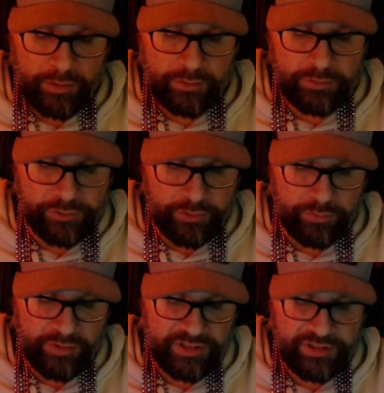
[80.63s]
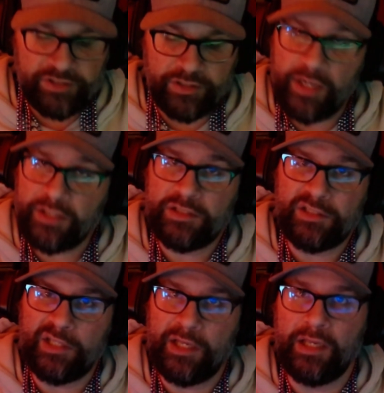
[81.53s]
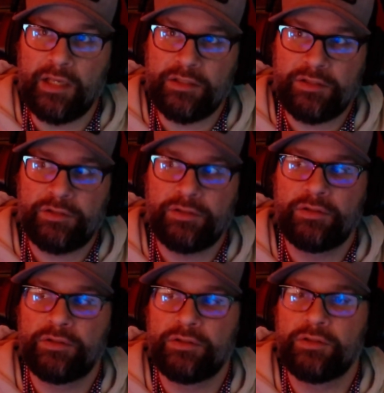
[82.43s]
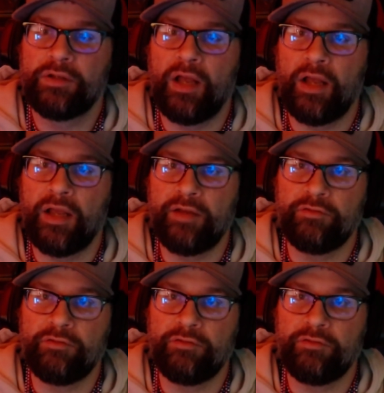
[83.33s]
So it really sucks that I